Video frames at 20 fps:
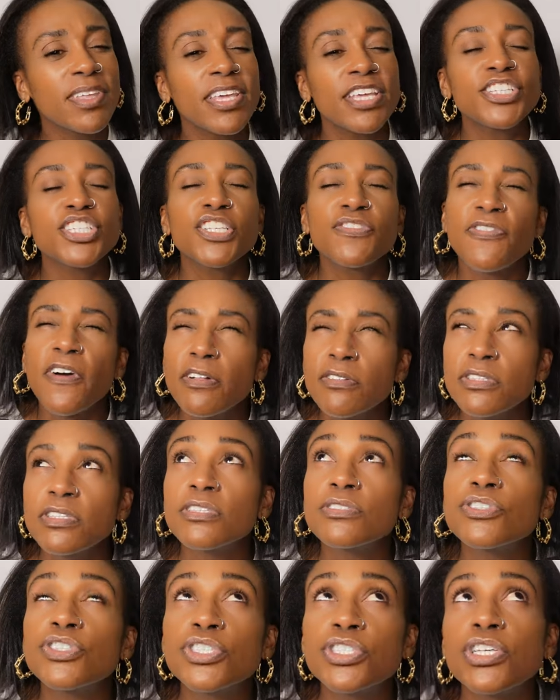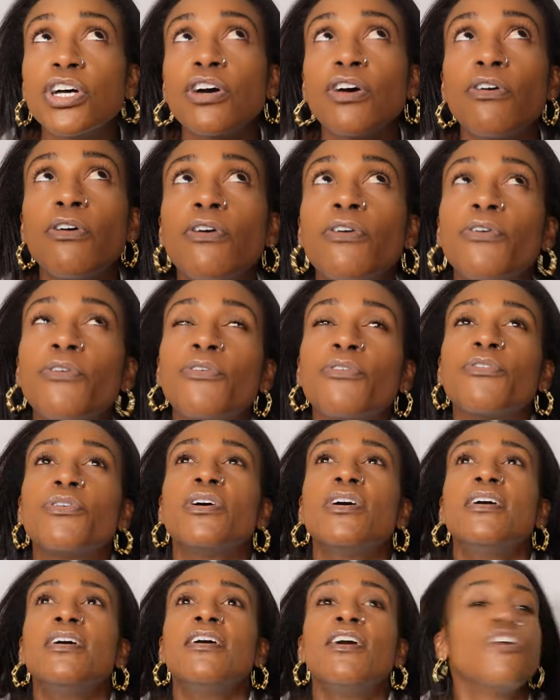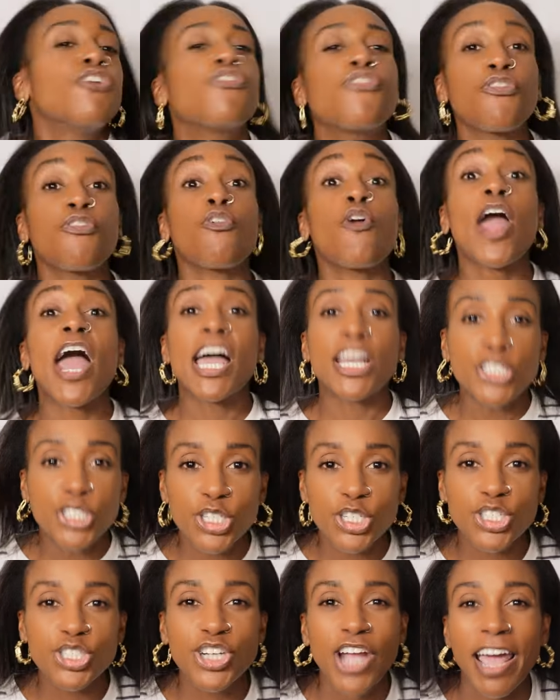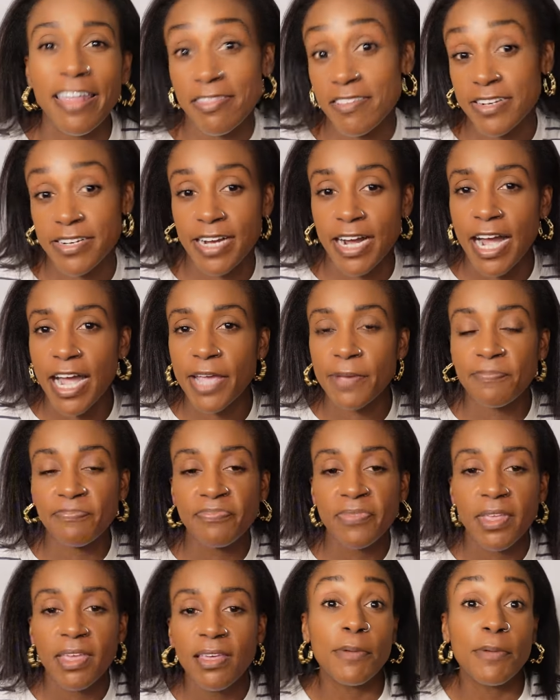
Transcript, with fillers: it just felt so fresh at the time.